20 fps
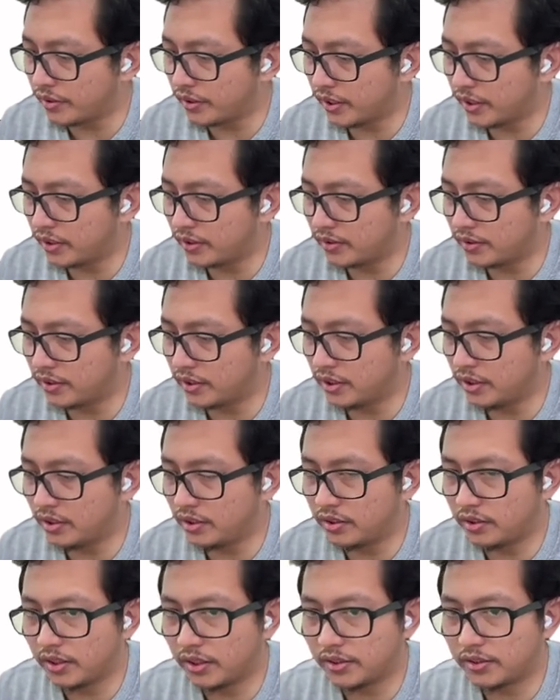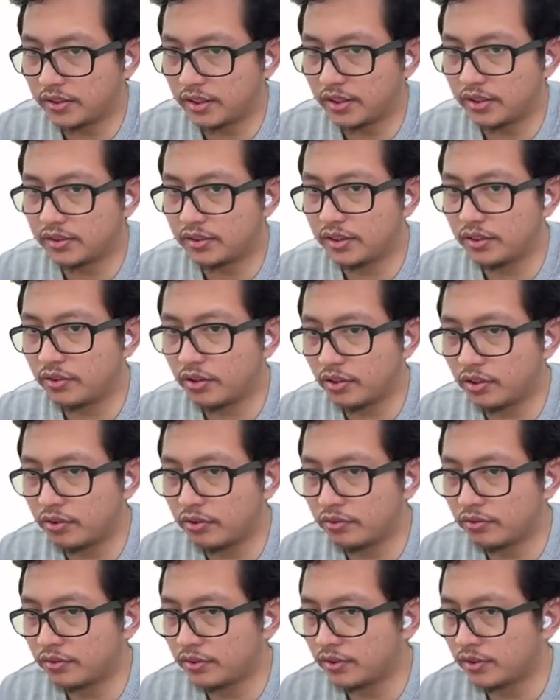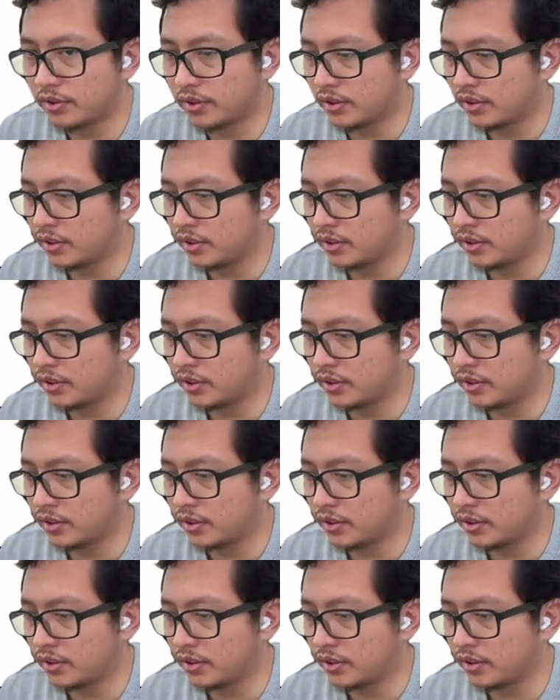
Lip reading: we can take the, let's say 0.